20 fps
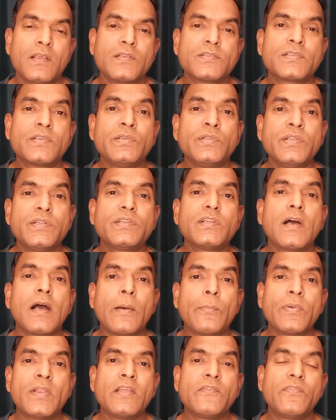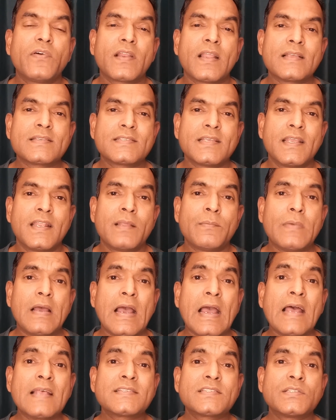So you need to apply for asylum
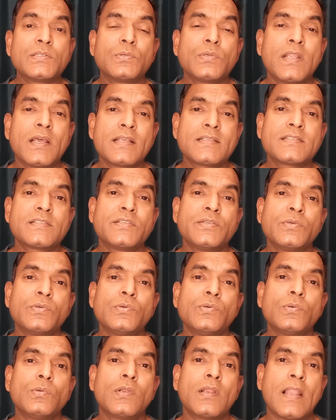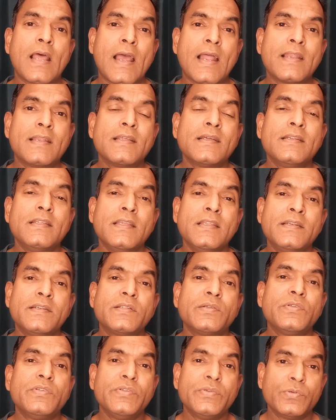as soon as you landed
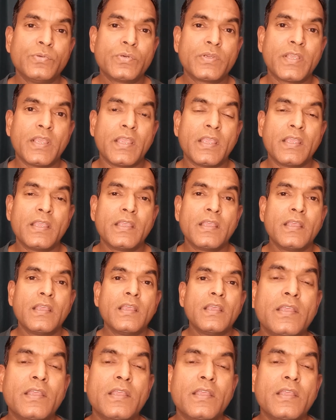into UK.